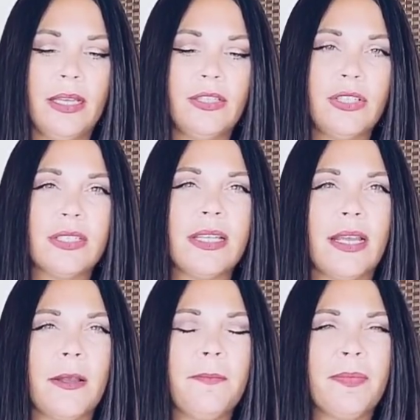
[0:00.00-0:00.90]
It's just
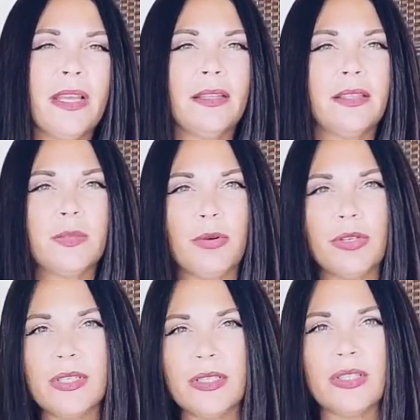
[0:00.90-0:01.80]
like this
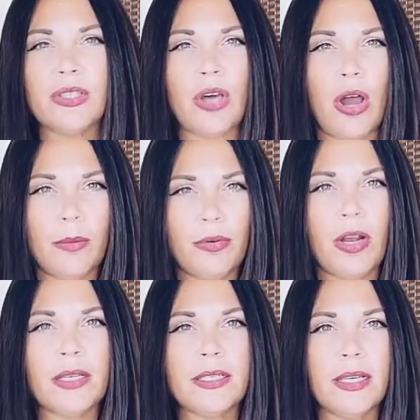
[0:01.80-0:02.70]
person's thought
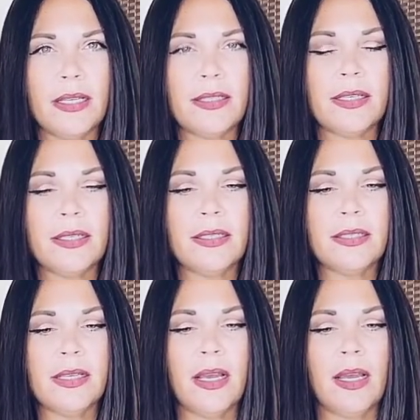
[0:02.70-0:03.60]

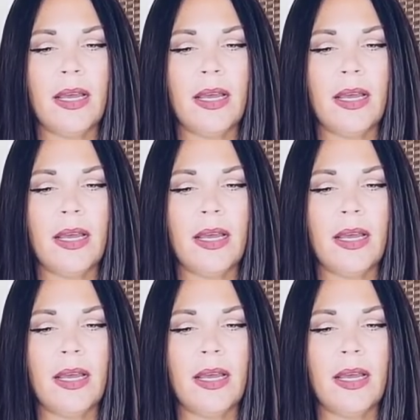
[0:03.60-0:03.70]
processes